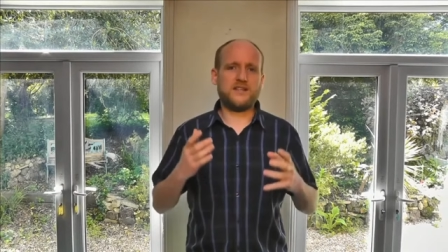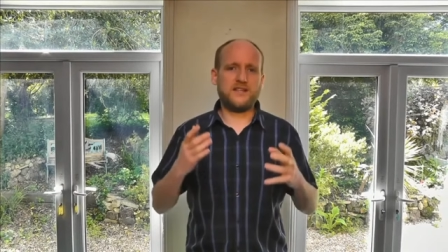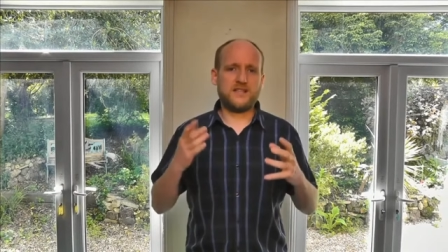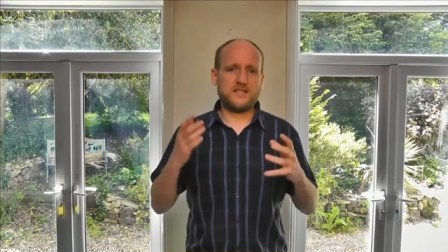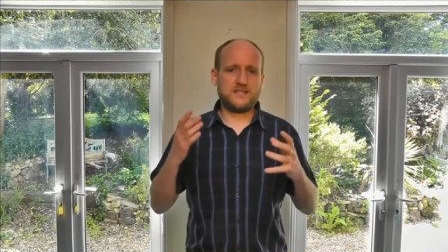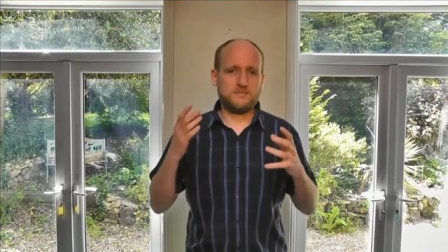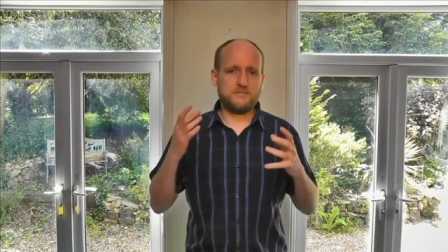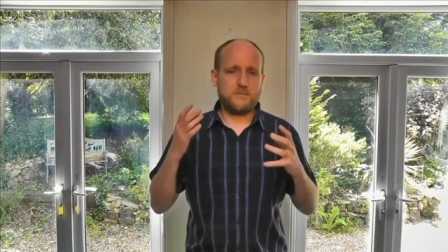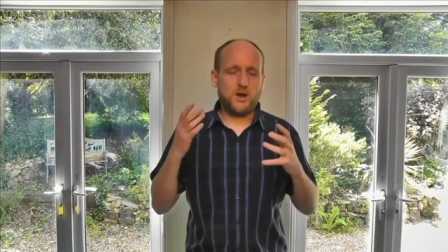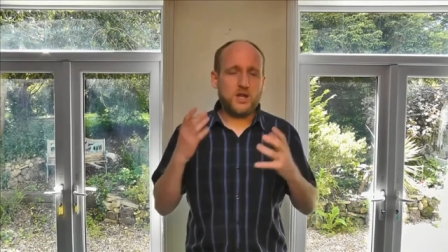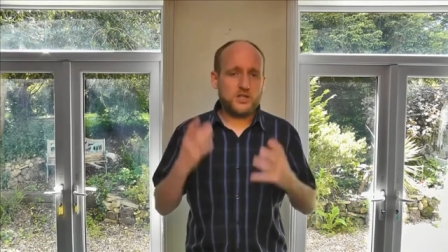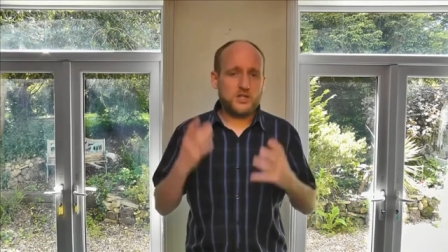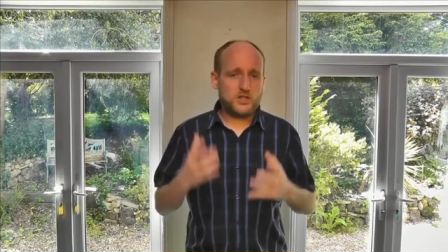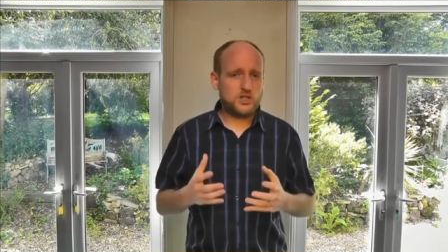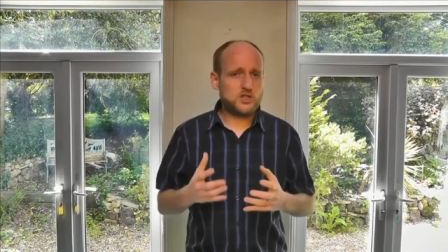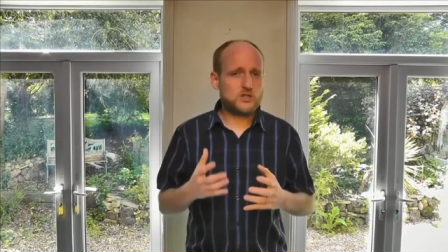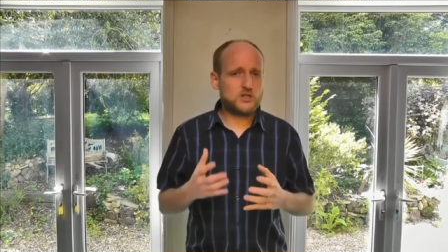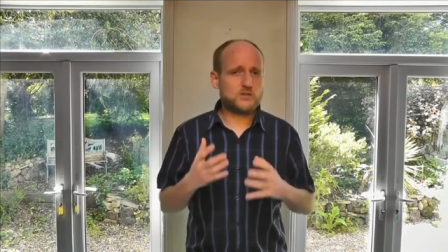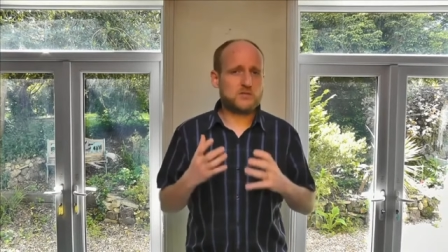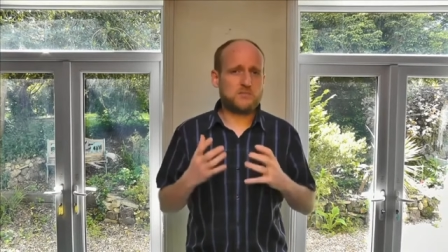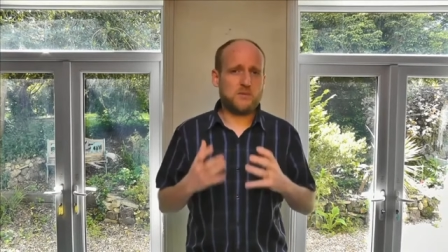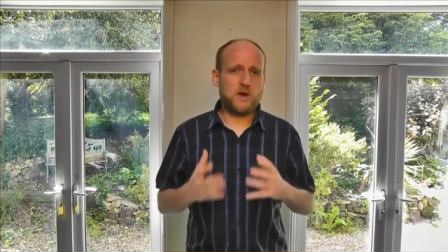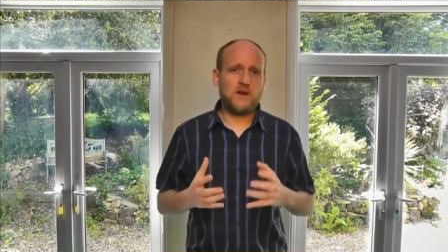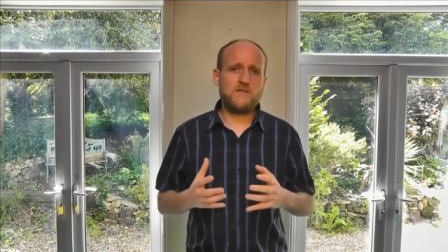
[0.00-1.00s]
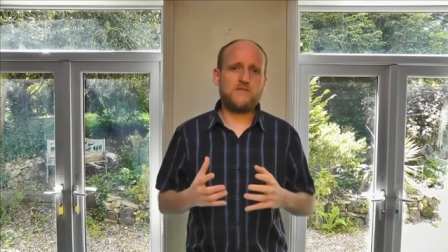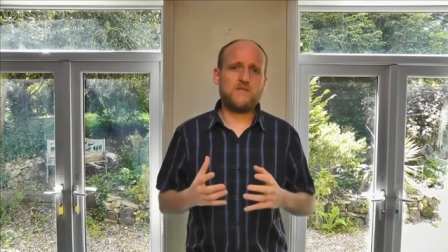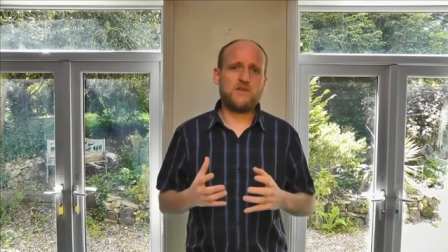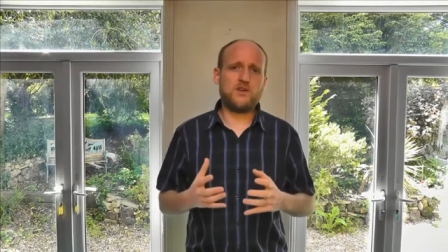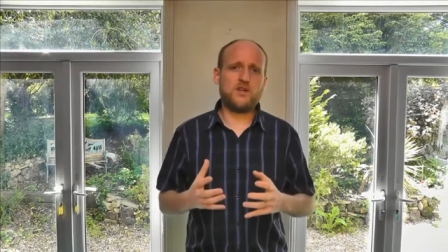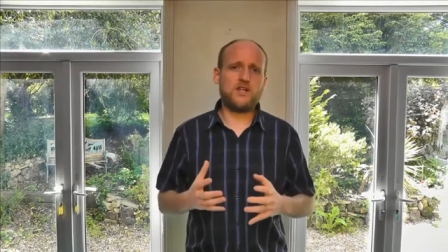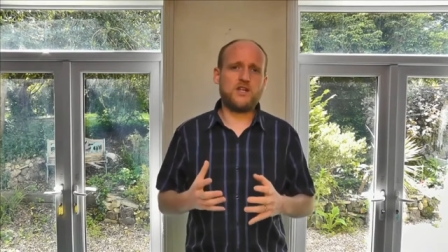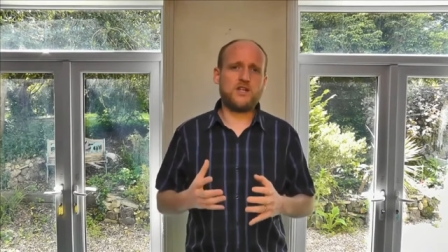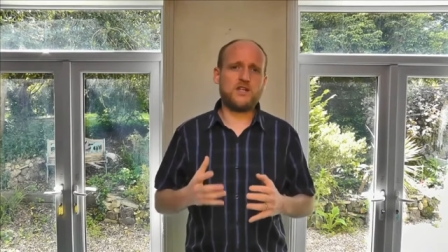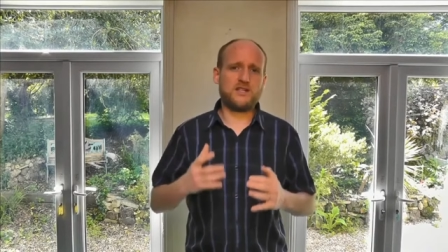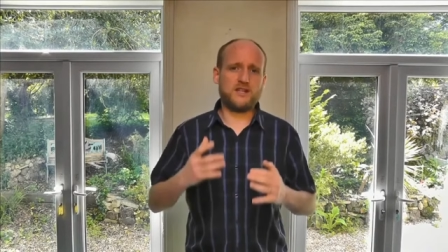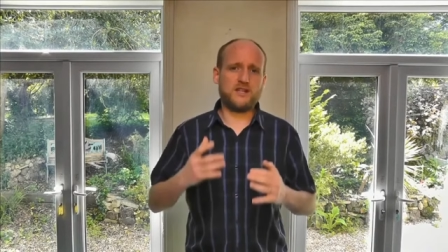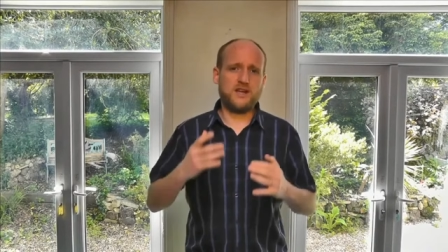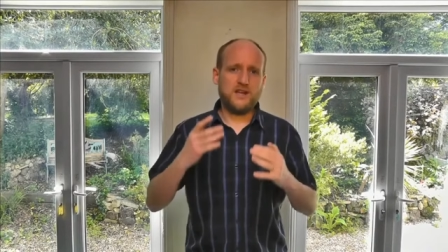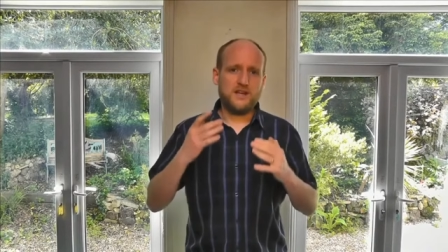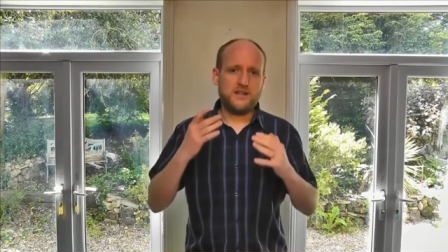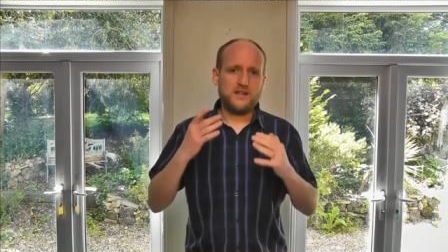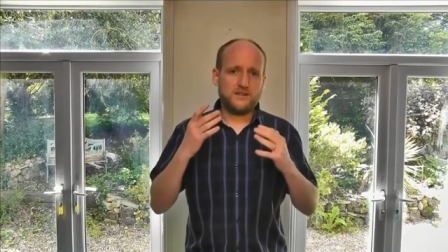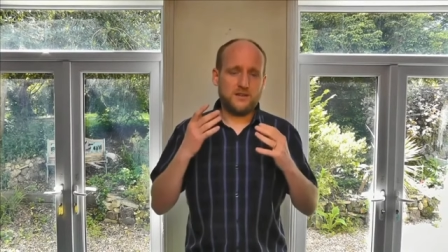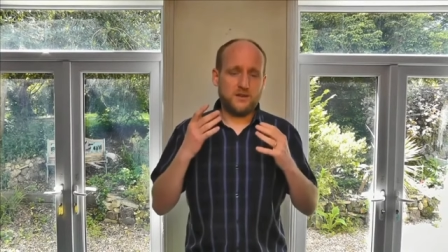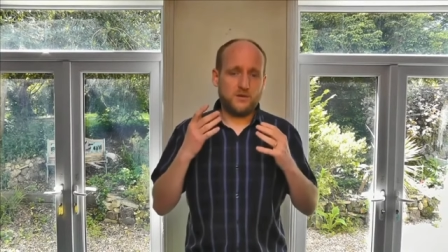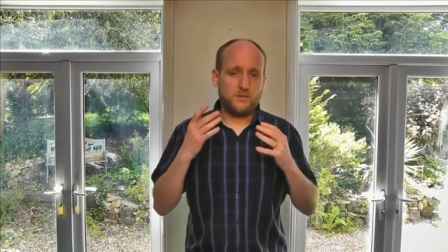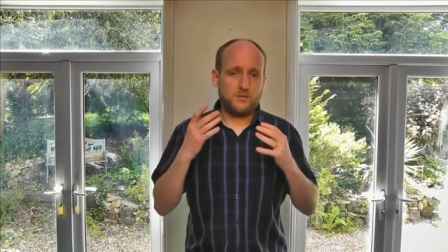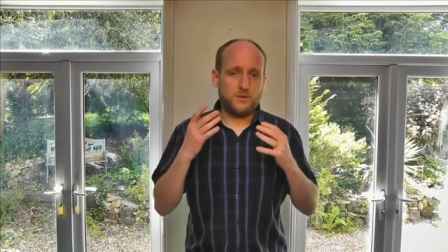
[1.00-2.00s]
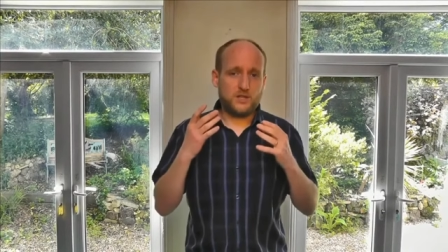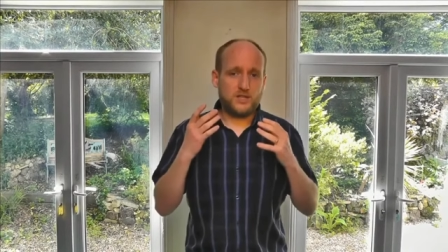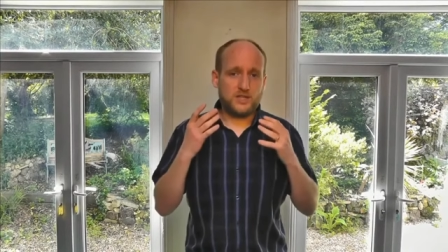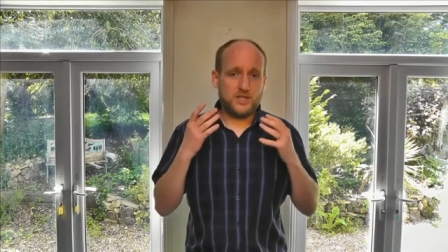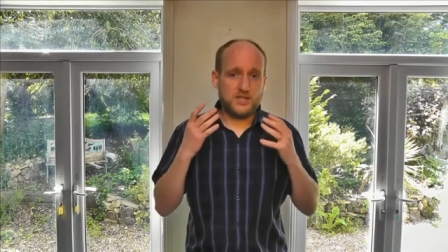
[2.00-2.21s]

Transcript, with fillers: and this my judge, it's my verdict that we